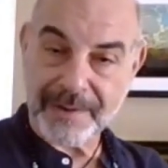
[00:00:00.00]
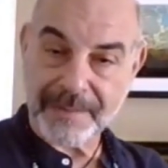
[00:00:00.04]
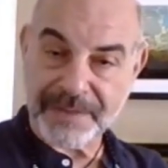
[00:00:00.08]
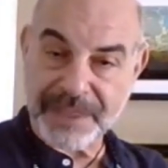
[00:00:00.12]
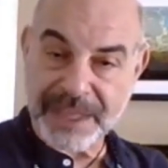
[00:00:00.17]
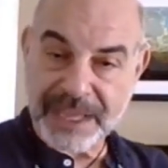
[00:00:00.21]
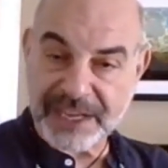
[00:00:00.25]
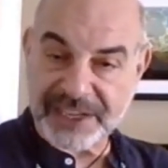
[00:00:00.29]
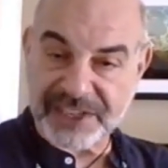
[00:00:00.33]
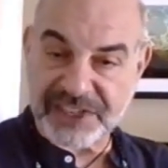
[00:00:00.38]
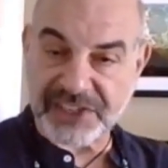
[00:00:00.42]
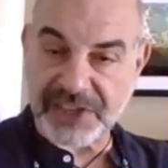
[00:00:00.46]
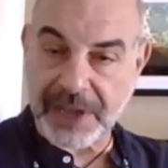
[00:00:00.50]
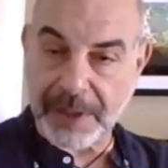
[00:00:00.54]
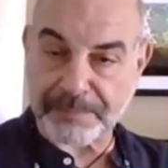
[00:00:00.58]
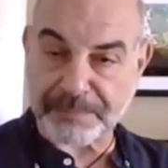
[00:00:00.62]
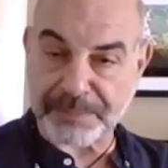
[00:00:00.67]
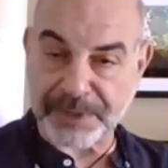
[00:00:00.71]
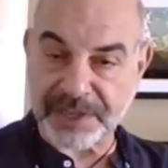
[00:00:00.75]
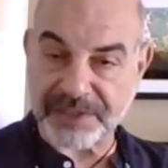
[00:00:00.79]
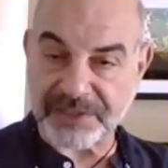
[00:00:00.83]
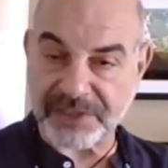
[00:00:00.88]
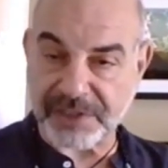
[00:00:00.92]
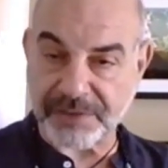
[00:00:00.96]
The
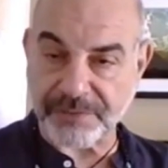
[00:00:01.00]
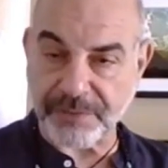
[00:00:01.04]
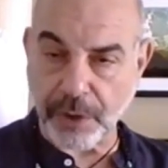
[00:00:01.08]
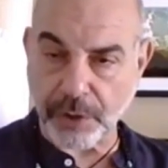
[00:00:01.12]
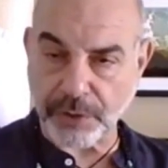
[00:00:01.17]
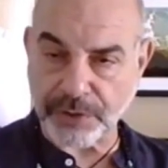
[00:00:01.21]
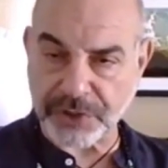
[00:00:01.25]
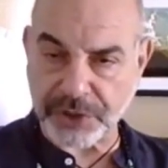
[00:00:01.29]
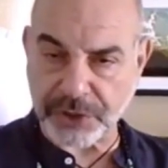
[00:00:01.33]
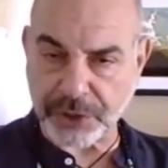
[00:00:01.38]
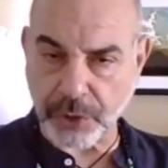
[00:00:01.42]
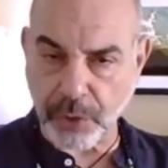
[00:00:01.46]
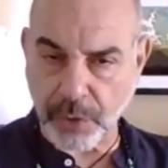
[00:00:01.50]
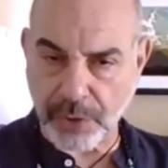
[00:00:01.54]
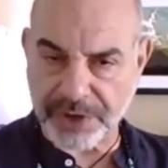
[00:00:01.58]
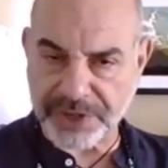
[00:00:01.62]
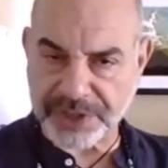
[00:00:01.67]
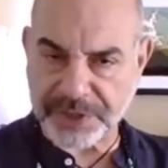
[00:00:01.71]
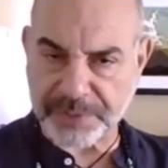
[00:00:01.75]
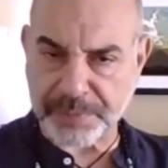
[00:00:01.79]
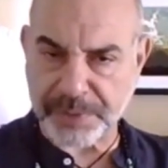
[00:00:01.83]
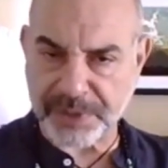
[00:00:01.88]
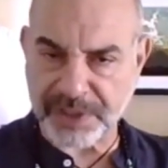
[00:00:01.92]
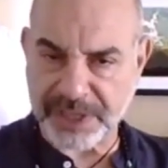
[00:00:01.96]
acceptance of old
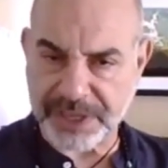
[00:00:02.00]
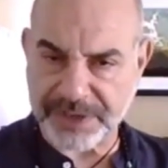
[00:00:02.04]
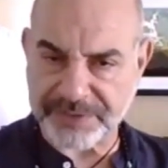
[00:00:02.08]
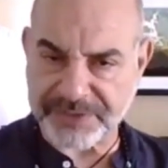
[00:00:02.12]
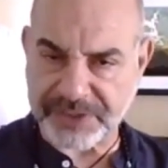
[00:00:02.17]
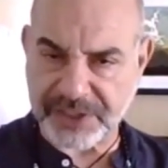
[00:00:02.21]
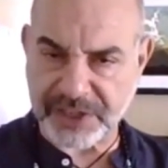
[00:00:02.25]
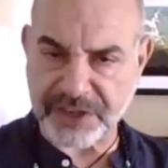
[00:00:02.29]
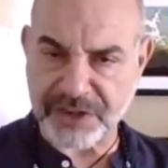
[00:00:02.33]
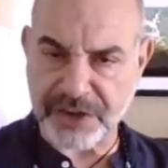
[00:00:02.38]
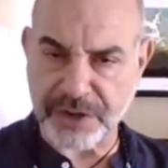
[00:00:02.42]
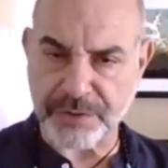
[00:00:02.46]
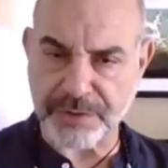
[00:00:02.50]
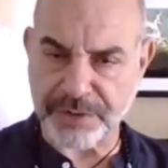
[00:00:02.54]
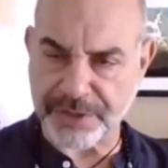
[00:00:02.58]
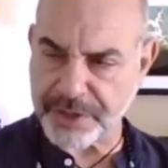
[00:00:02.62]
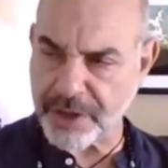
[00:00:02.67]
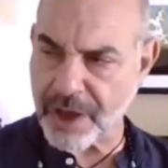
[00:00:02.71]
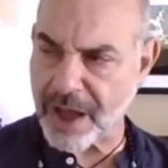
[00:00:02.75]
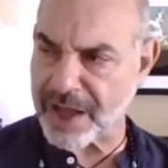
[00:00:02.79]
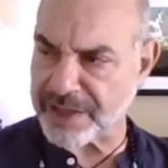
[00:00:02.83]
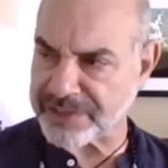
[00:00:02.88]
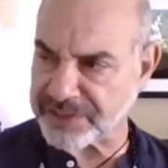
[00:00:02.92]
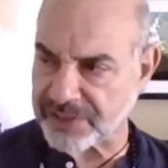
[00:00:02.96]
stories, beliefs, and new
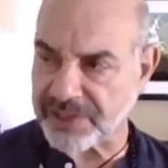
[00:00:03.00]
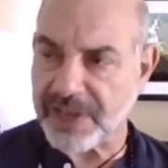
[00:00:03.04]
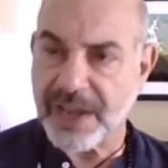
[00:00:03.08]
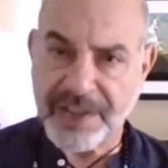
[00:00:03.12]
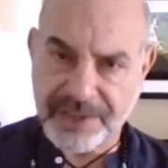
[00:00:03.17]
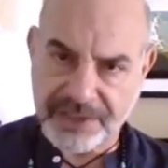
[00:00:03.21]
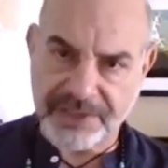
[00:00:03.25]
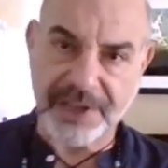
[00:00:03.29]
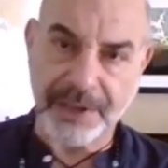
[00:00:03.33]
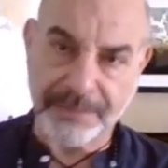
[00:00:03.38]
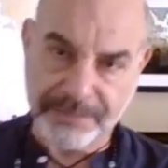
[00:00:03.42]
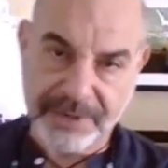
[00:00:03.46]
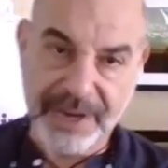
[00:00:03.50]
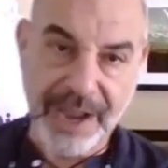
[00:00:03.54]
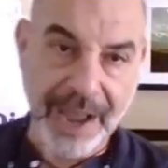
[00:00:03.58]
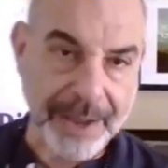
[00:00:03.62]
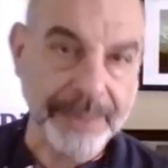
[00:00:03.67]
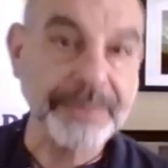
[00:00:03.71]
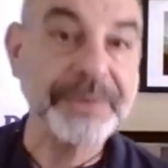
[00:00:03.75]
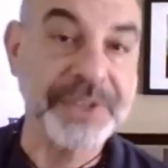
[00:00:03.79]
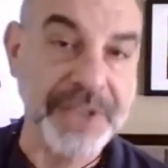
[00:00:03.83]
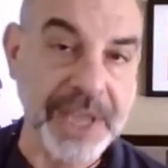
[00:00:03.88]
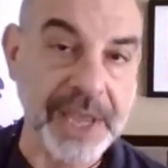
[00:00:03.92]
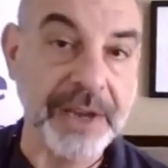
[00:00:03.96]
thoughts
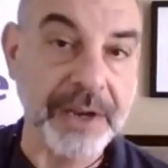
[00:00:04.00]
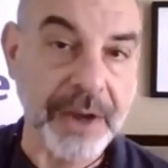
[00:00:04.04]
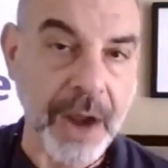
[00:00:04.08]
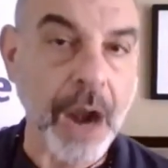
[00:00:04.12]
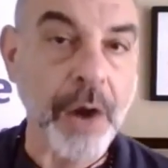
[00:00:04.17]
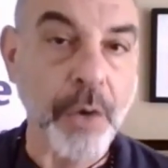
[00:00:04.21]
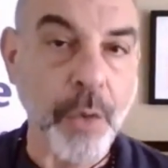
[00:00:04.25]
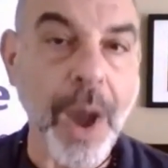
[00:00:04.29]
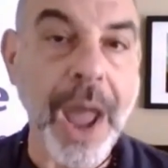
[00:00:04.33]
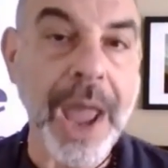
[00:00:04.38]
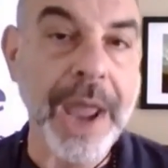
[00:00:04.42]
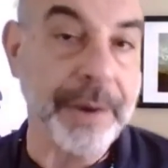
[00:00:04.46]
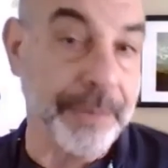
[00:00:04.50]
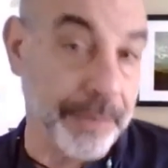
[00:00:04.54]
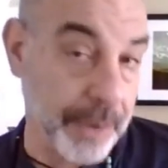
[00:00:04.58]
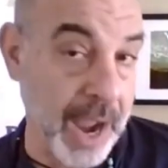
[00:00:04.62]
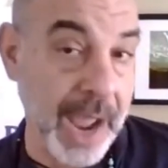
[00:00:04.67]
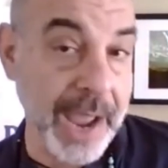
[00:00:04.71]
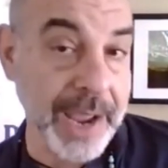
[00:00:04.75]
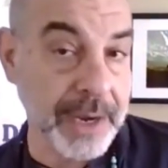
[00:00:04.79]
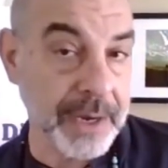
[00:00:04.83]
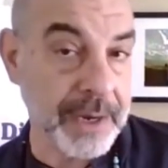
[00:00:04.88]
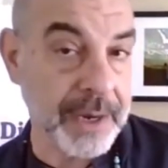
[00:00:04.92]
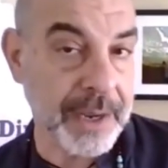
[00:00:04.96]
sometimes get in our way,
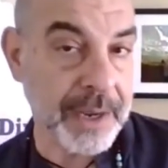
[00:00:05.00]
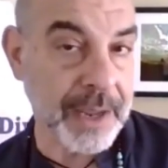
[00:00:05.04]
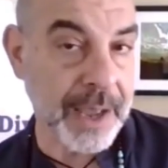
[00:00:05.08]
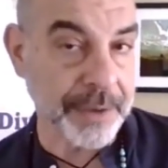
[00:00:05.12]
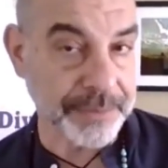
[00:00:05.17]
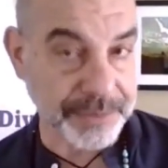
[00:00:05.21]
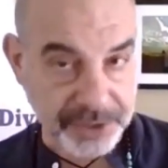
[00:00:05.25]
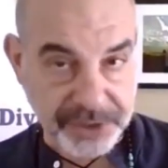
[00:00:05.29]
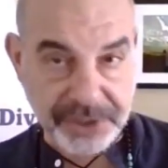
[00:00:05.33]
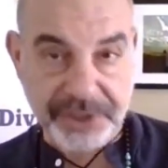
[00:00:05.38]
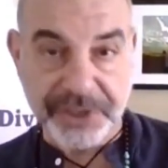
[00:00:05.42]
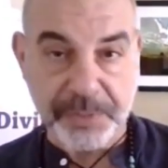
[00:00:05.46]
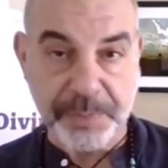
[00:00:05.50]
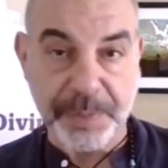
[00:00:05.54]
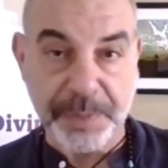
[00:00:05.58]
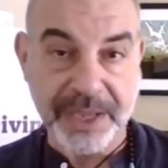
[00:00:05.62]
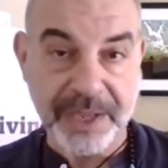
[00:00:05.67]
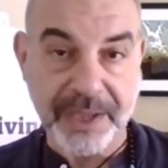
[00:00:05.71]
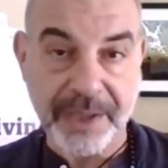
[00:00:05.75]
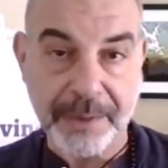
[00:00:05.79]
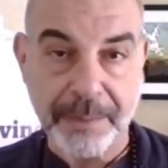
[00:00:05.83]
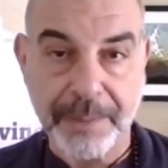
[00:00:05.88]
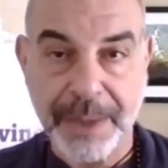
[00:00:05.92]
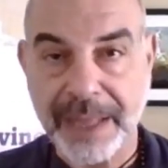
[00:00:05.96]
right? I was just
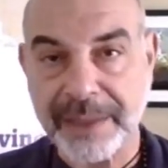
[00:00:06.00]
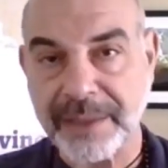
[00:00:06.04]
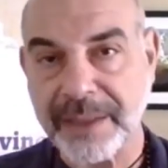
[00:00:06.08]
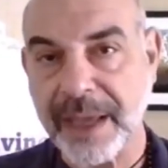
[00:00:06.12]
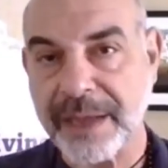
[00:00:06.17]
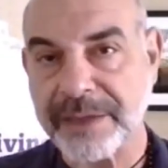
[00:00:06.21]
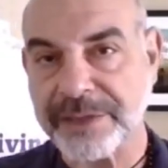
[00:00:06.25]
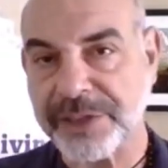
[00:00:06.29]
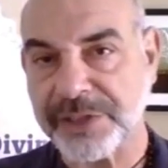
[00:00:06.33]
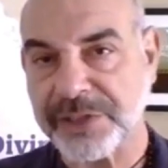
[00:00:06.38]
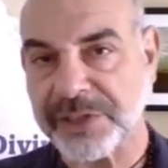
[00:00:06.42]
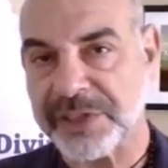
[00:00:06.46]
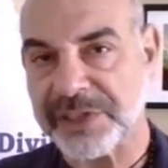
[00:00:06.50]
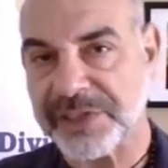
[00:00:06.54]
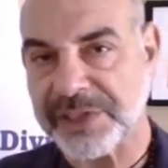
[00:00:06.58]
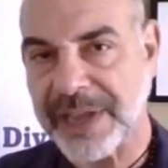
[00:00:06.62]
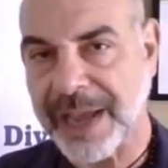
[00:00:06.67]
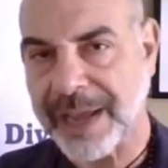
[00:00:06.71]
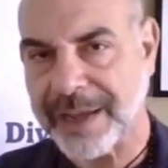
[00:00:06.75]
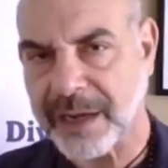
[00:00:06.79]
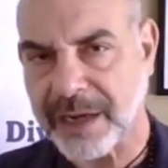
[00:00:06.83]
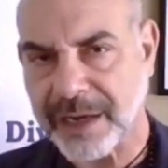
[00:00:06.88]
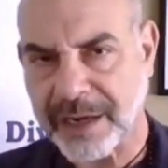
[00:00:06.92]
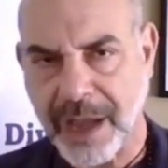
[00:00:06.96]
speaking about that just a
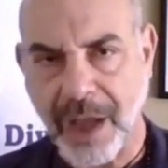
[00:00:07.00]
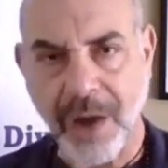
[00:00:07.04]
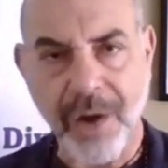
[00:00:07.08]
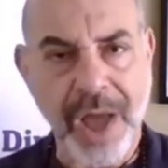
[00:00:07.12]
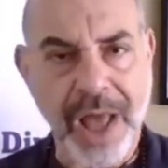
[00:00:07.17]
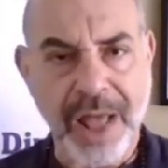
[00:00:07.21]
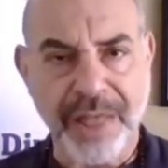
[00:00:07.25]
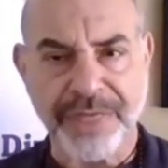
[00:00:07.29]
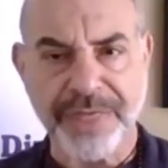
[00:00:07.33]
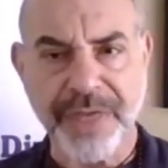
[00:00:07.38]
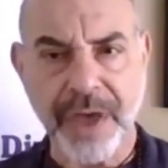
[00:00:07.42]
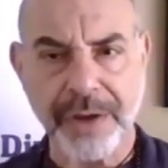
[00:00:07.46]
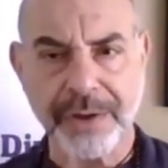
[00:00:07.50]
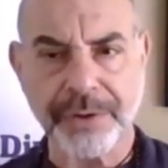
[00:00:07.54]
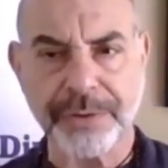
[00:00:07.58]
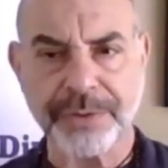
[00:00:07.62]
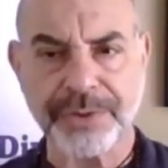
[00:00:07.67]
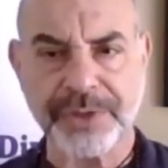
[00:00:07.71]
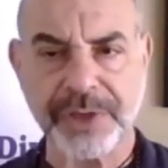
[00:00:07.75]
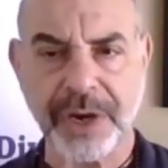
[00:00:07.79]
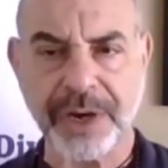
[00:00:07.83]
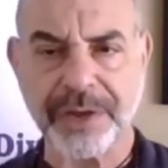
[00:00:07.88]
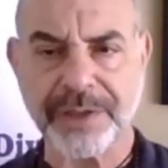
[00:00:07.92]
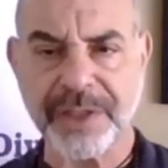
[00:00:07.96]
second ago.
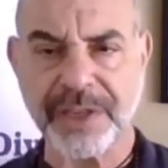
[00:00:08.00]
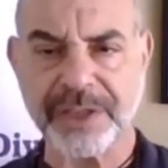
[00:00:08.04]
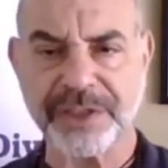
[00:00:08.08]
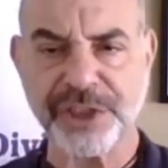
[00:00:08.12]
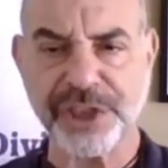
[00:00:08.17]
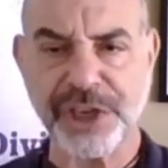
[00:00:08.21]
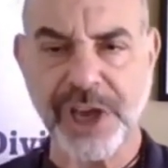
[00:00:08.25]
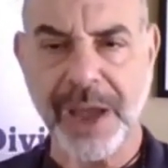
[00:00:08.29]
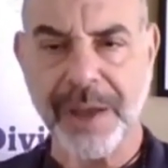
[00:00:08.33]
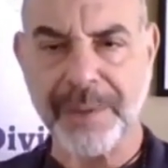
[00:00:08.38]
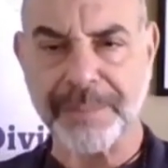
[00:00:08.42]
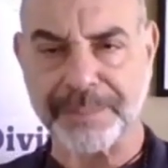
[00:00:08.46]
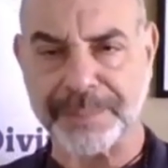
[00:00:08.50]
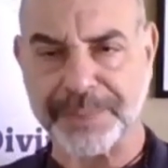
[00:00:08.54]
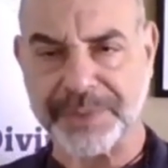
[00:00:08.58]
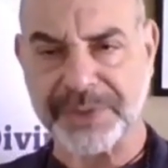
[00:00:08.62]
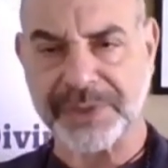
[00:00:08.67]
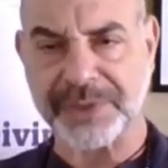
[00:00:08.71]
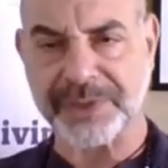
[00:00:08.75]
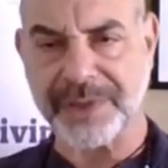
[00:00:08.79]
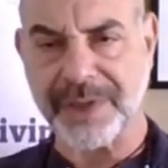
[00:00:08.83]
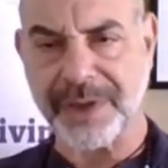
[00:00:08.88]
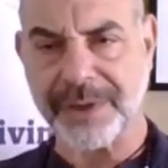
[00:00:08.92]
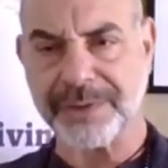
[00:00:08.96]
Those are the
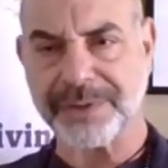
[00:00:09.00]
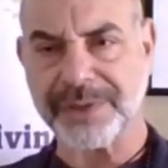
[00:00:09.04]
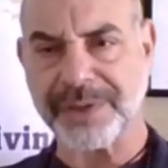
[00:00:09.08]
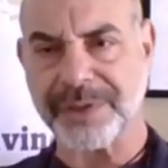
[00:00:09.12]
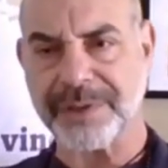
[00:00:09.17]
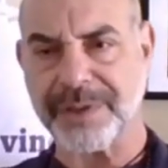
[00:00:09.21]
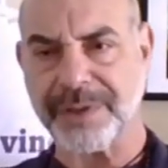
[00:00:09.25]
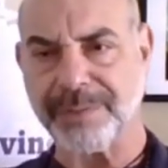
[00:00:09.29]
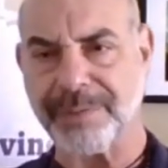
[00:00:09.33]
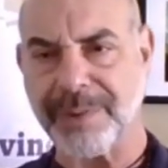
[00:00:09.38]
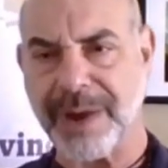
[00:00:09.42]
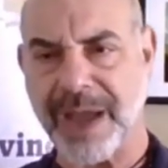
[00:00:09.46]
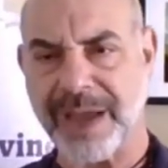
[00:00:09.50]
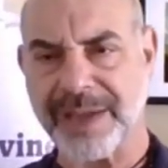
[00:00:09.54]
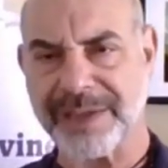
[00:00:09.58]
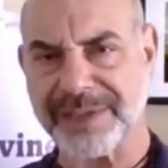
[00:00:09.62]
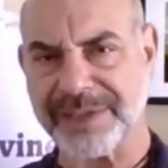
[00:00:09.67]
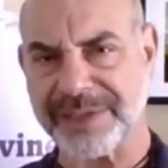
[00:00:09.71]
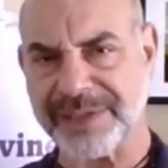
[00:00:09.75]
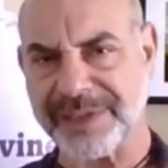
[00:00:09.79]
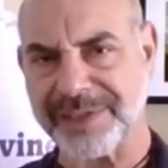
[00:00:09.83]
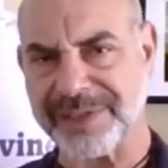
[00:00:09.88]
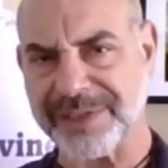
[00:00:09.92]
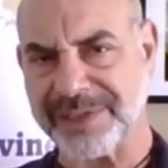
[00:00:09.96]
jumps. Those are the
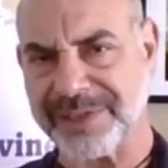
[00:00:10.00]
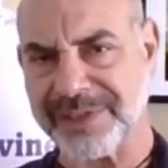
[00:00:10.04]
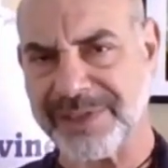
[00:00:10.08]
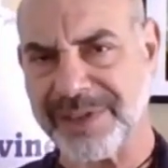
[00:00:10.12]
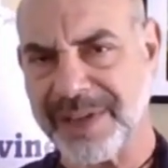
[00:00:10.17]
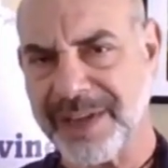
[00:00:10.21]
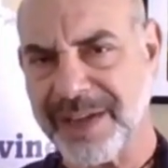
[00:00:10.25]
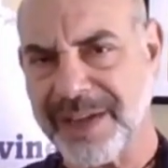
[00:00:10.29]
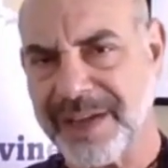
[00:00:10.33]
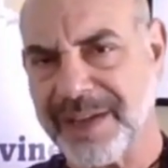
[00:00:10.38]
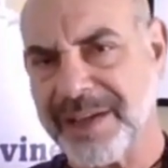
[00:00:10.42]
rises.